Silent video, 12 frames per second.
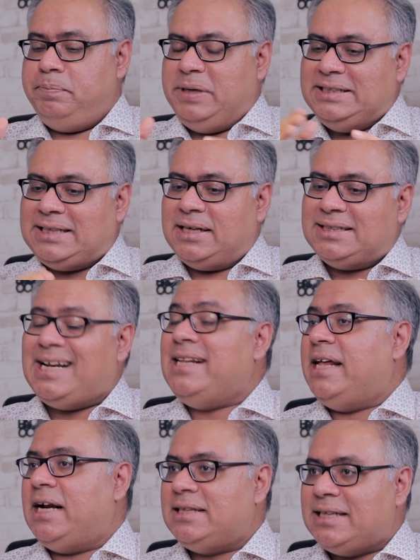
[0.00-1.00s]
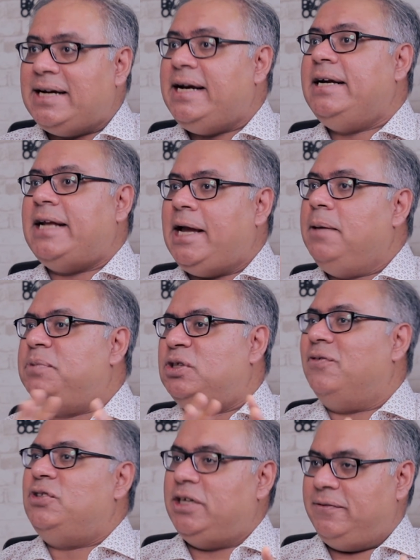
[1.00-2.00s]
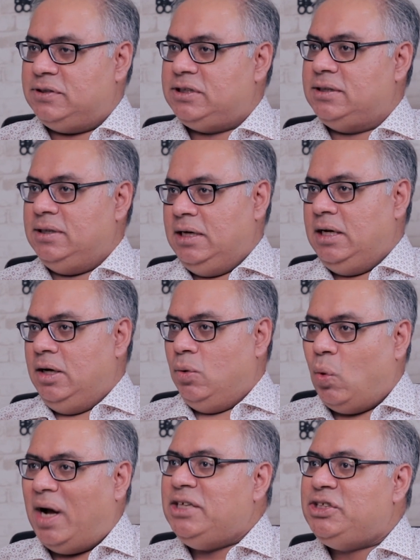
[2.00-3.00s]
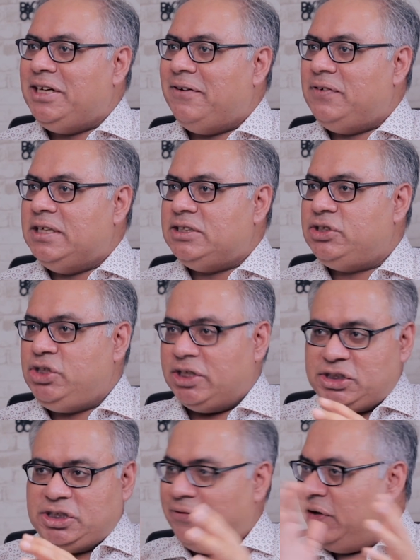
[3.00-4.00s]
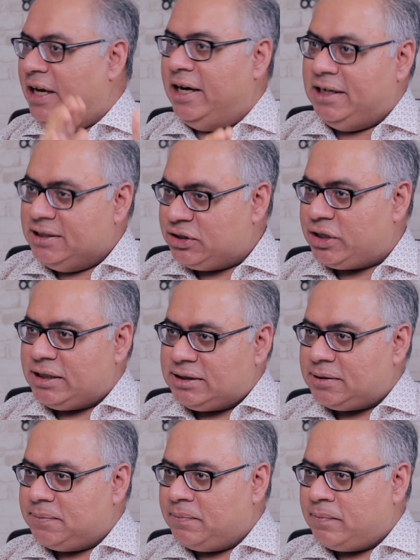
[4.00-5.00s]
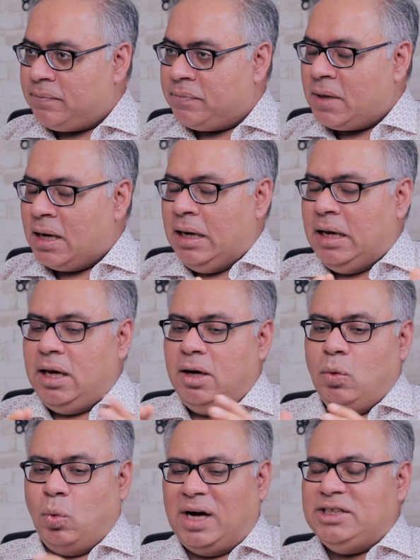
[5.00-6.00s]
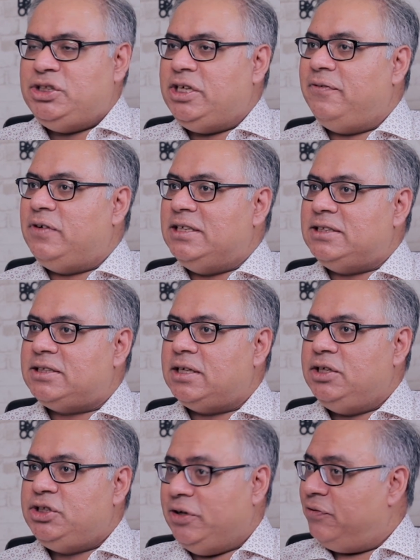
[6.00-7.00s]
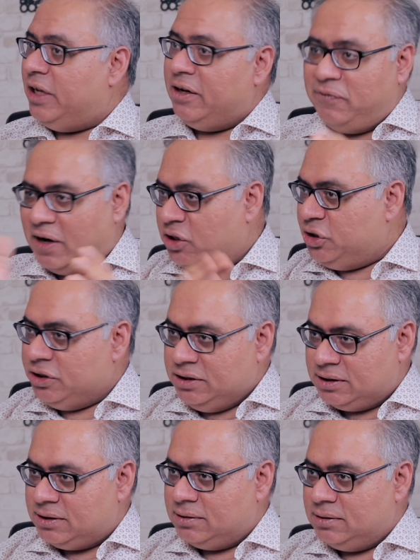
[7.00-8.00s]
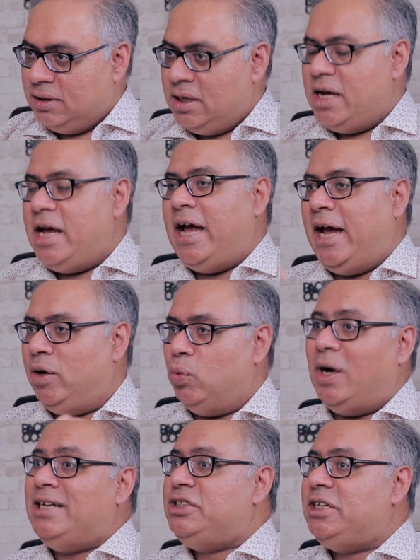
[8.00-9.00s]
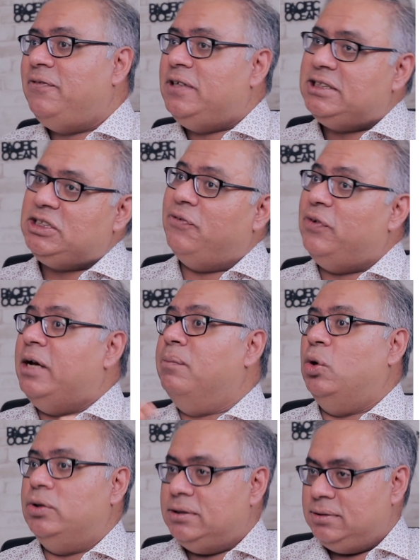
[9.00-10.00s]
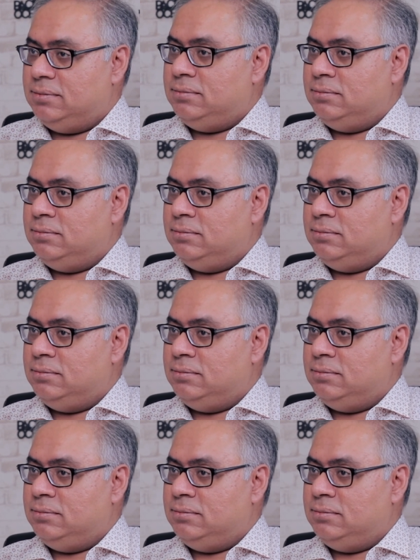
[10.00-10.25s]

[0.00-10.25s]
Please understand there are three types of shifts. One shift is just shifting industries, one shift is shifting functions, and one shift is shifting both.